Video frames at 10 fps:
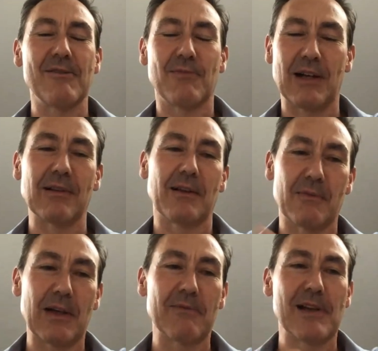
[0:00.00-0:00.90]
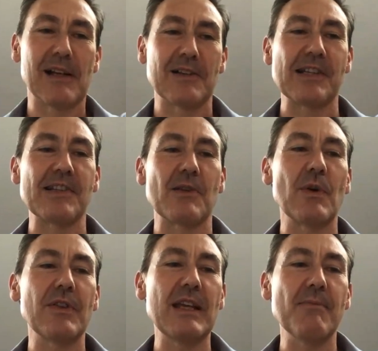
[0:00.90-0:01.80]
well, I'll ask it. So
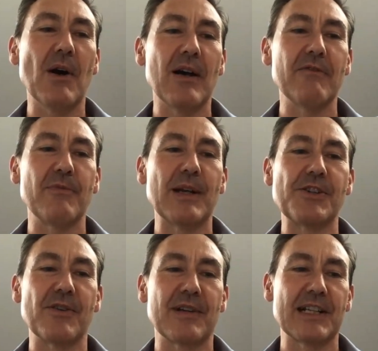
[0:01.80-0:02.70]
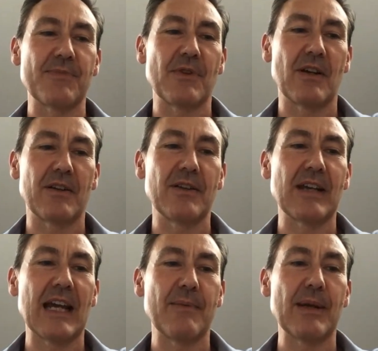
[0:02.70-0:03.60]
will the MART information on asthma and lung
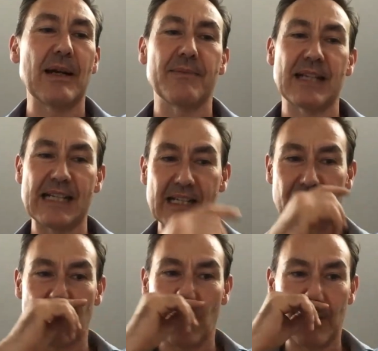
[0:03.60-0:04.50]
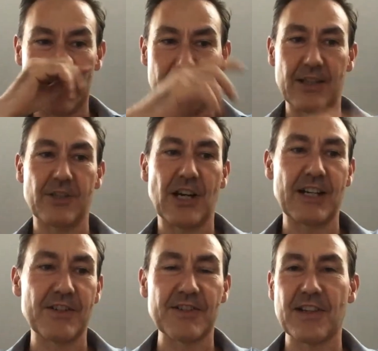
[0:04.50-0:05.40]
UK be updated following the
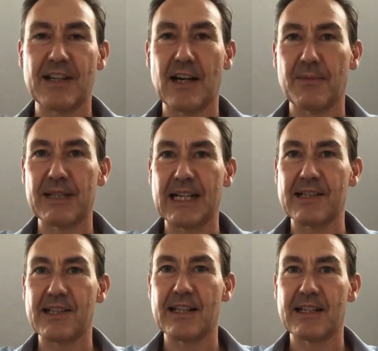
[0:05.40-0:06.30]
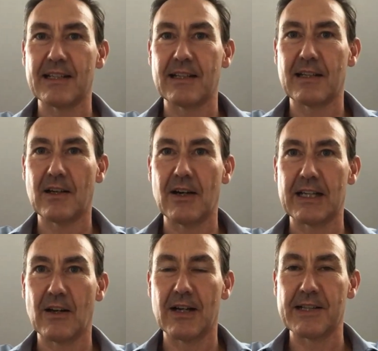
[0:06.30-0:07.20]
changes and updates in
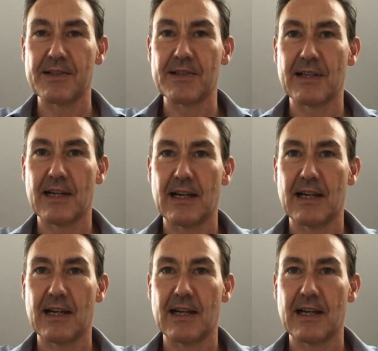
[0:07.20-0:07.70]
guidelines?